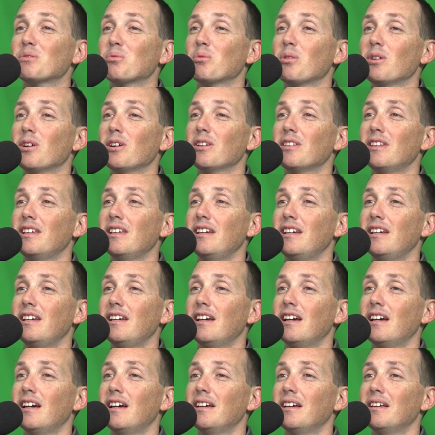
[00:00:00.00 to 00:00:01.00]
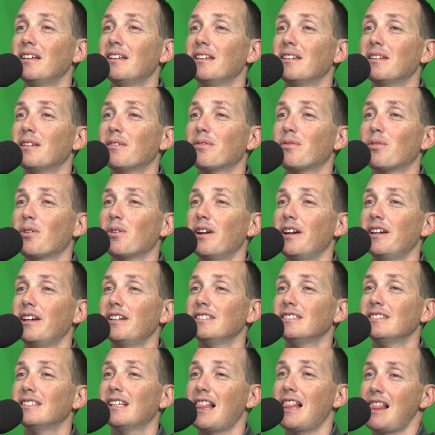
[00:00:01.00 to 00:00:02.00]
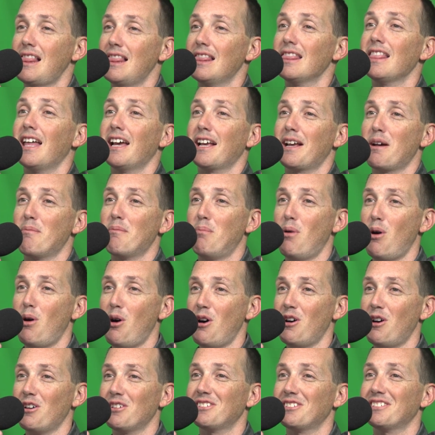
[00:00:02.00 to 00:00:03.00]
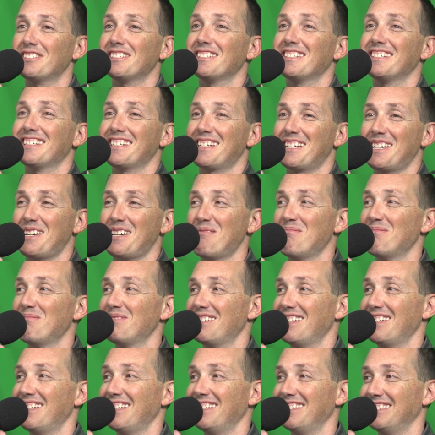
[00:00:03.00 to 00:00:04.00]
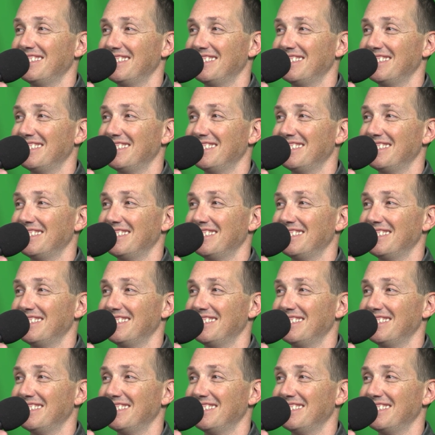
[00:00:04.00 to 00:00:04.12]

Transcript: where the phrase "like a boss" comes in.